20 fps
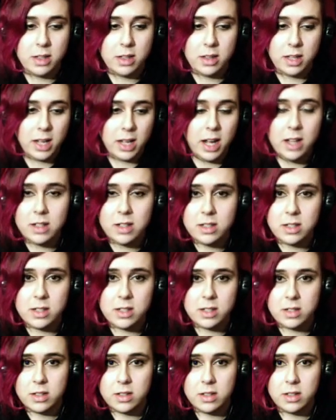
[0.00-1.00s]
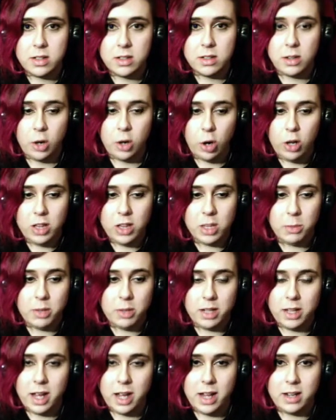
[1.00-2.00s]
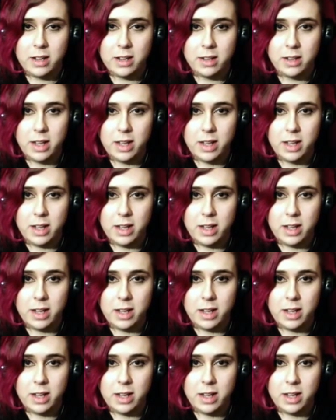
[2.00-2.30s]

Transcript: the guns hurt them and, and,